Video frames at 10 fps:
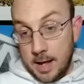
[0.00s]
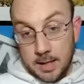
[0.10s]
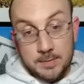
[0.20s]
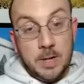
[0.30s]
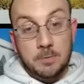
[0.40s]

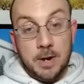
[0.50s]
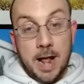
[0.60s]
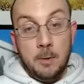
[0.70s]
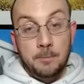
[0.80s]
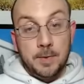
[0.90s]
I'll leave it there for
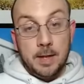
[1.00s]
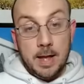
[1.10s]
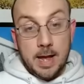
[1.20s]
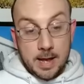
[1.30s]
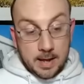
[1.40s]
now.
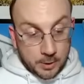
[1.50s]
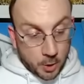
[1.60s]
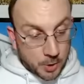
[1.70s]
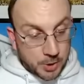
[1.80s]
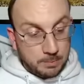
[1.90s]
A
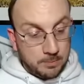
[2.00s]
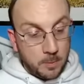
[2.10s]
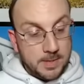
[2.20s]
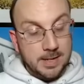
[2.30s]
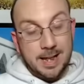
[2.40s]
encouraging
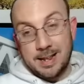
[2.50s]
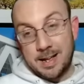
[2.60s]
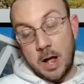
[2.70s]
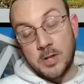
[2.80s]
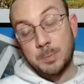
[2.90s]
performance
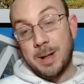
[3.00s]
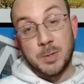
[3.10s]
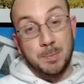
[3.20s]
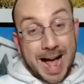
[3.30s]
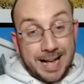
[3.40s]
that also
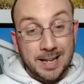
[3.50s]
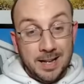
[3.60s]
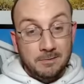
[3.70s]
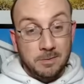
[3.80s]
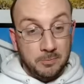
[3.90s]
bounced back
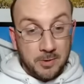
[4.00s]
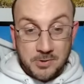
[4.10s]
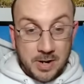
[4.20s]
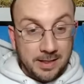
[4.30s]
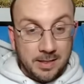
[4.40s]
from 3
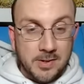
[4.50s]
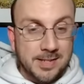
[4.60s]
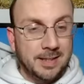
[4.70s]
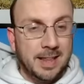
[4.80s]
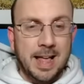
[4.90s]
straight
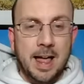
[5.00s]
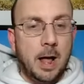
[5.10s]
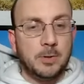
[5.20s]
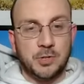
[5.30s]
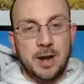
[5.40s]
losses. And like
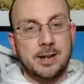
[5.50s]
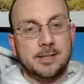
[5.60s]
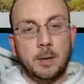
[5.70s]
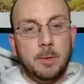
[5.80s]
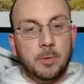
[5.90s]
I was trying to
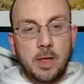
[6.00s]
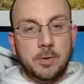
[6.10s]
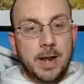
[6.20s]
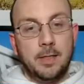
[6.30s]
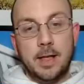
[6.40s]
tell people the
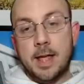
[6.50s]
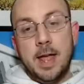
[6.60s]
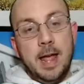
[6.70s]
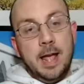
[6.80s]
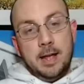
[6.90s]
other day, like
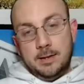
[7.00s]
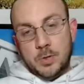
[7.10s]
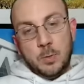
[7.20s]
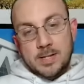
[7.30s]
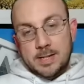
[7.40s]

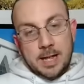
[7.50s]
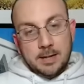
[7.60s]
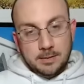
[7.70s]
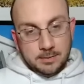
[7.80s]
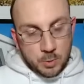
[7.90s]
there's no reason to
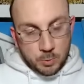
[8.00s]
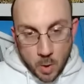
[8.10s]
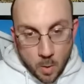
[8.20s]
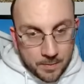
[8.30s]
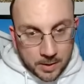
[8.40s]
get too
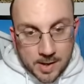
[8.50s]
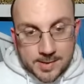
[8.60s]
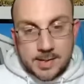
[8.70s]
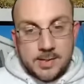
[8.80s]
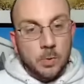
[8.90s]
low on the
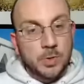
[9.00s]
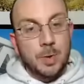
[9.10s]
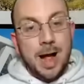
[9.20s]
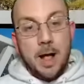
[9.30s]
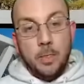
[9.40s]
losses or
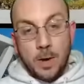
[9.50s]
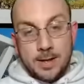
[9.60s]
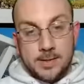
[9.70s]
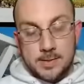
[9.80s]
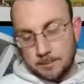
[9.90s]
too high on the
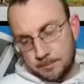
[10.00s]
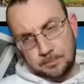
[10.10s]
wins.